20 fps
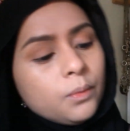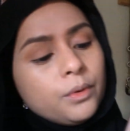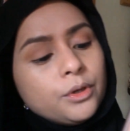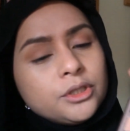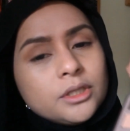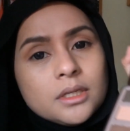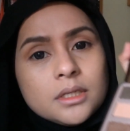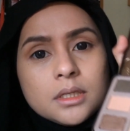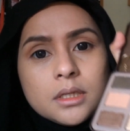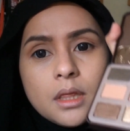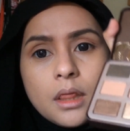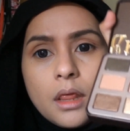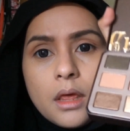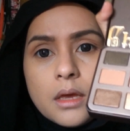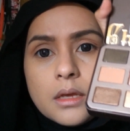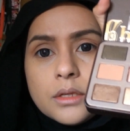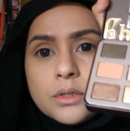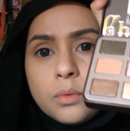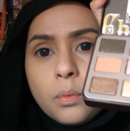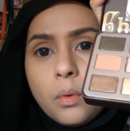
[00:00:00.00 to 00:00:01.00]
which is
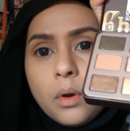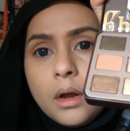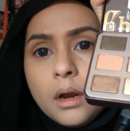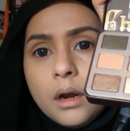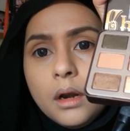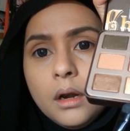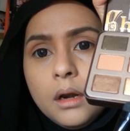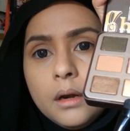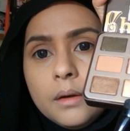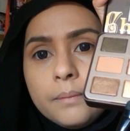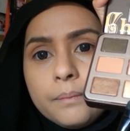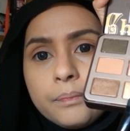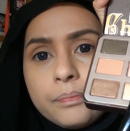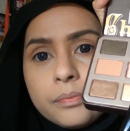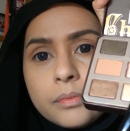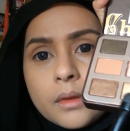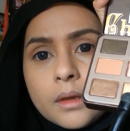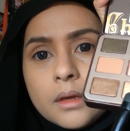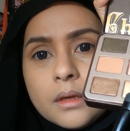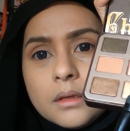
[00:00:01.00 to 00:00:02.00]
this one.
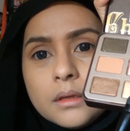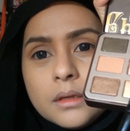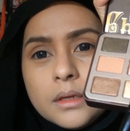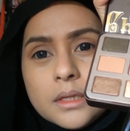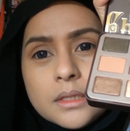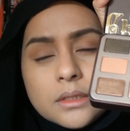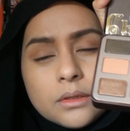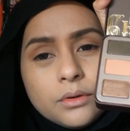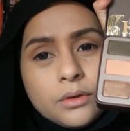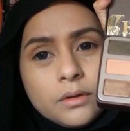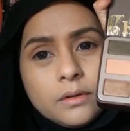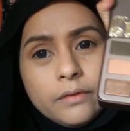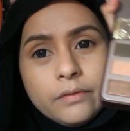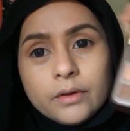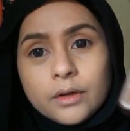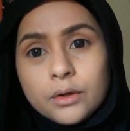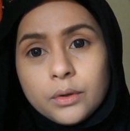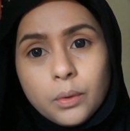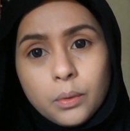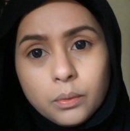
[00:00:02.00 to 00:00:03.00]
It's sort of like
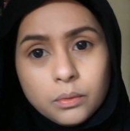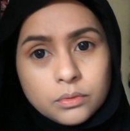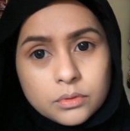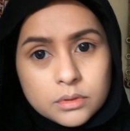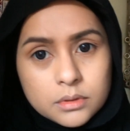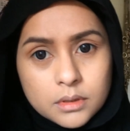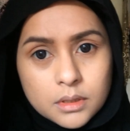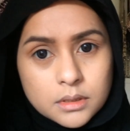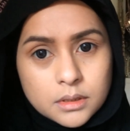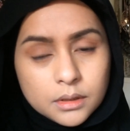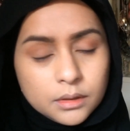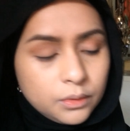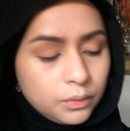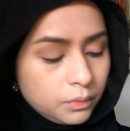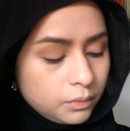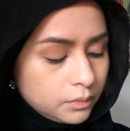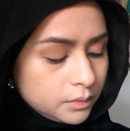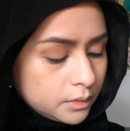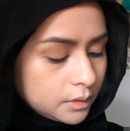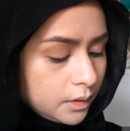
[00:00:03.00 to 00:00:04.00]
a gold, it's a
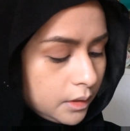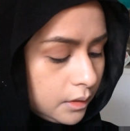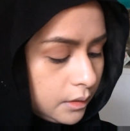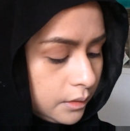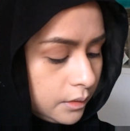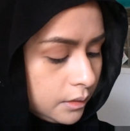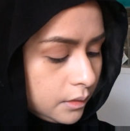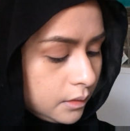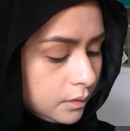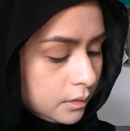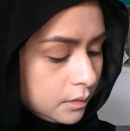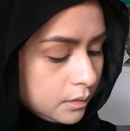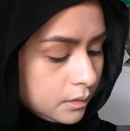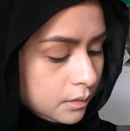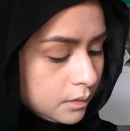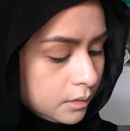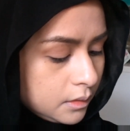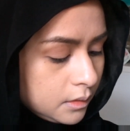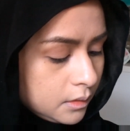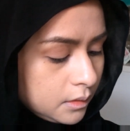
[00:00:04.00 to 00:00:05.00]
gold color.
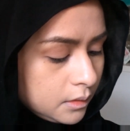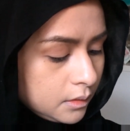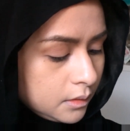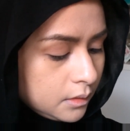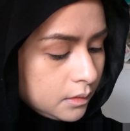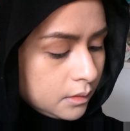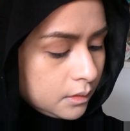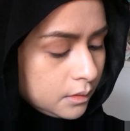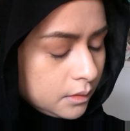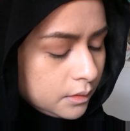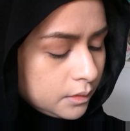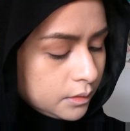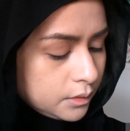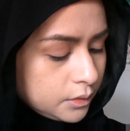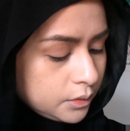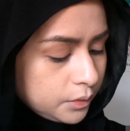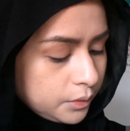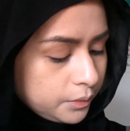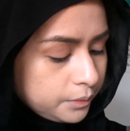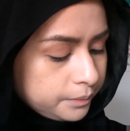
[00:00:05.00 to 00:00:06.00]

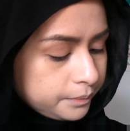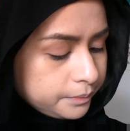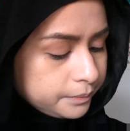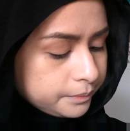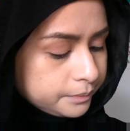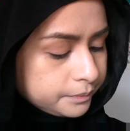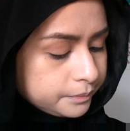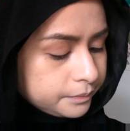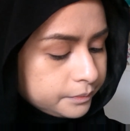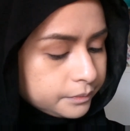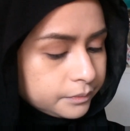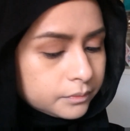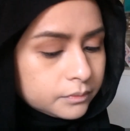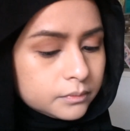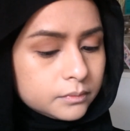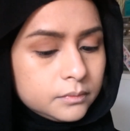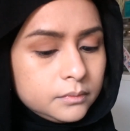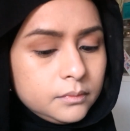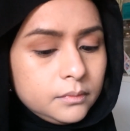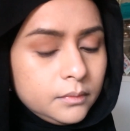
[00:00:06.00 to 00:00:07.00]
So
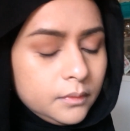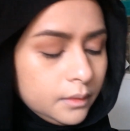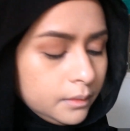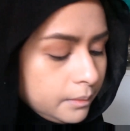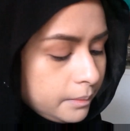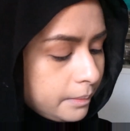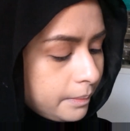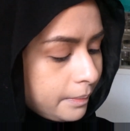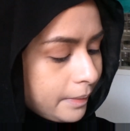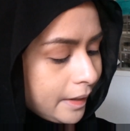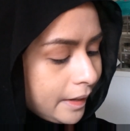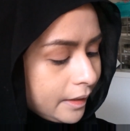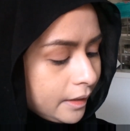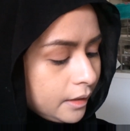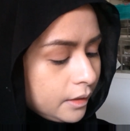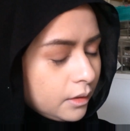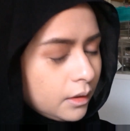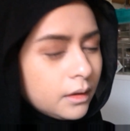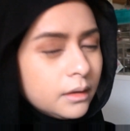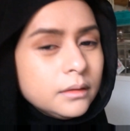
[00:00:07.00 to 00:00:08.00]

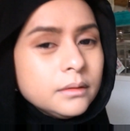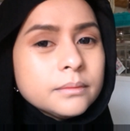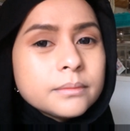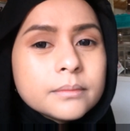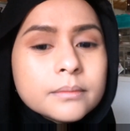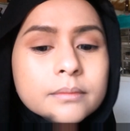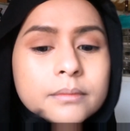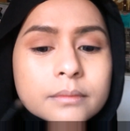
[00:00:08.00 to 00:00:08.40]
pack it on